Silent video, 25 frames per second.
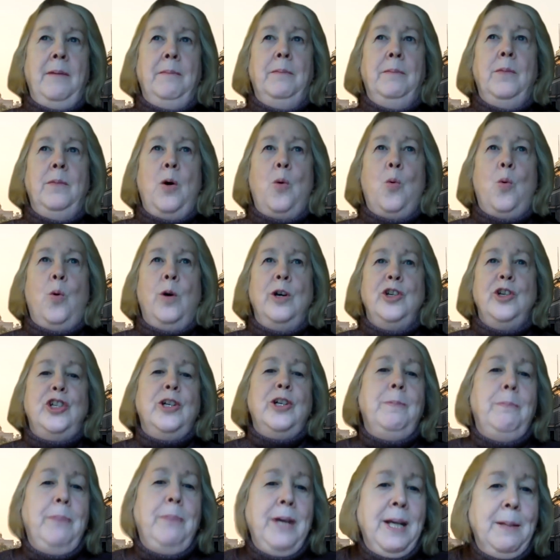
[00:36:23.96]
or
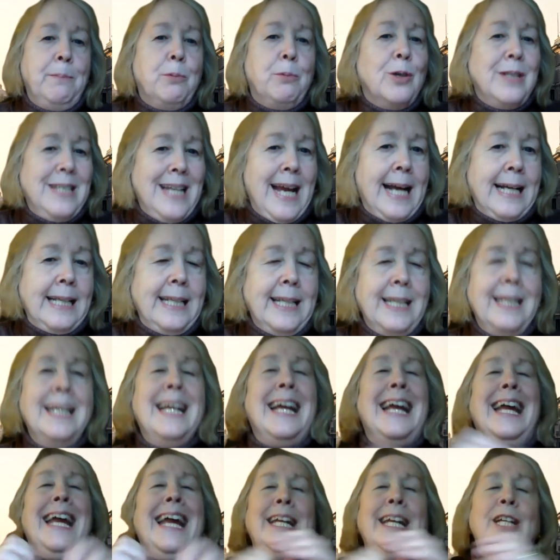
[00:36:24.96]
should be protected.
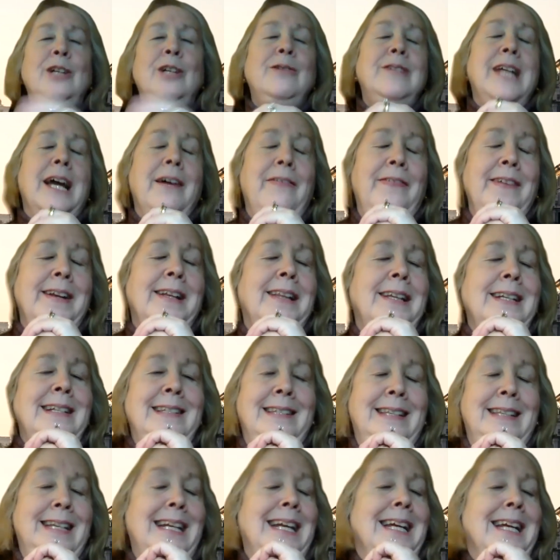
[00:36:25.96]
You definitely
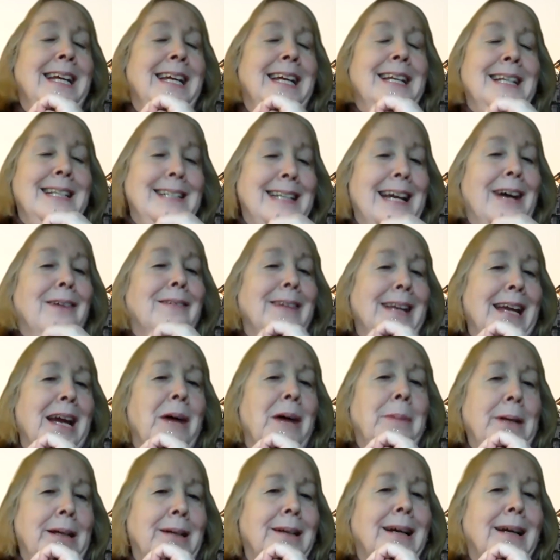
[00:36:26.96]
see it in Downton
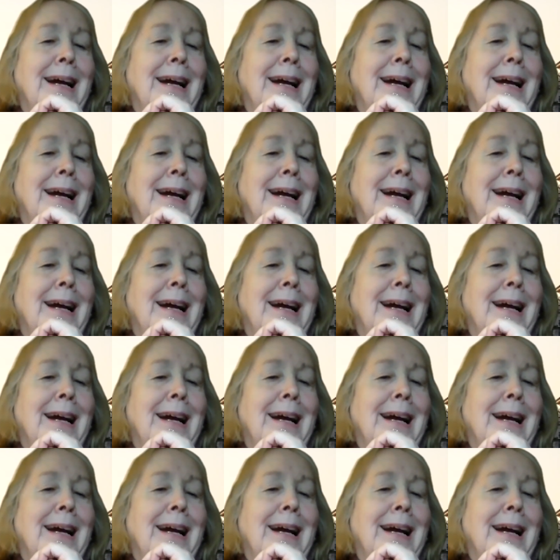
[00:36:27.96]
Abbey.